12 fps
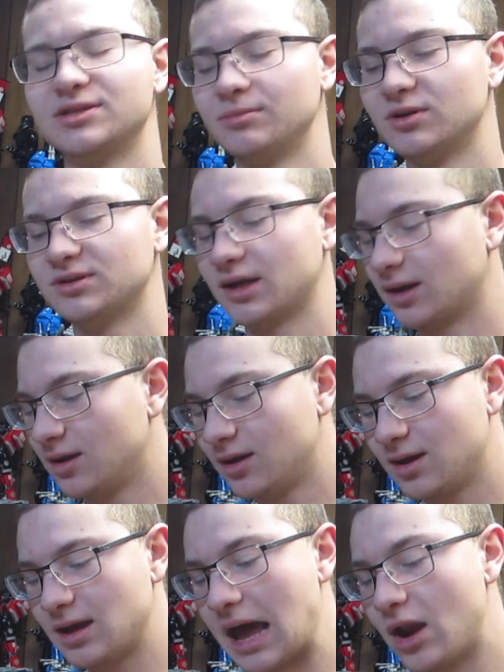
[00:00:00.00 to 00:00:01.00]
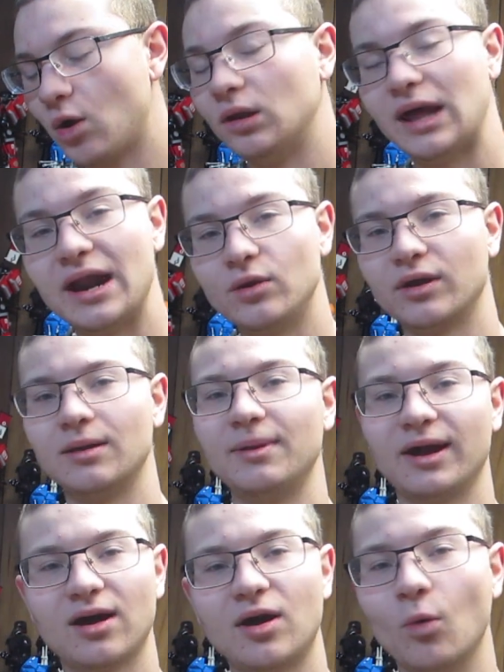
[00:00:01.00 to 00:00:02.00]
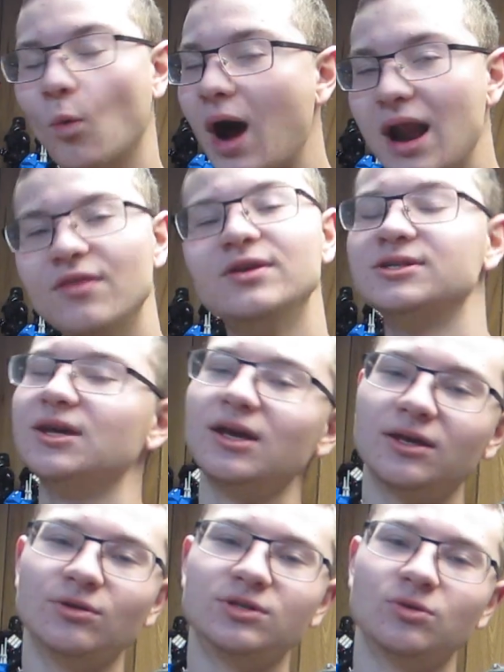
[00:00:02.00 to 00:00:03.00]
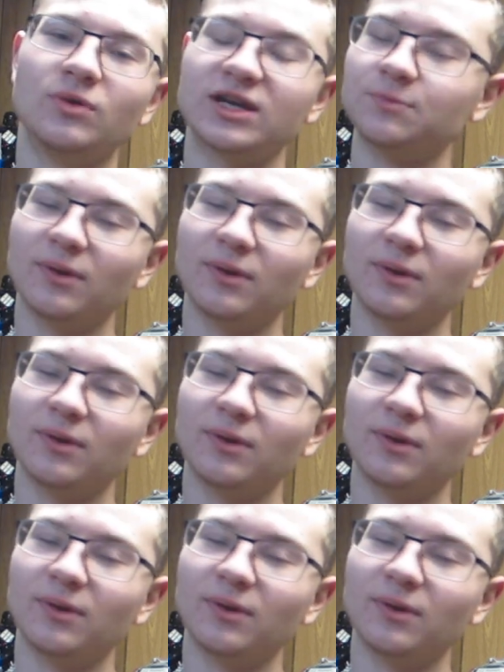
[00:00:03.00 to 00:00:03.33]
Some of you were saying, I know a lot of you are going to be like, Hunter, why did this take you 2 weeks?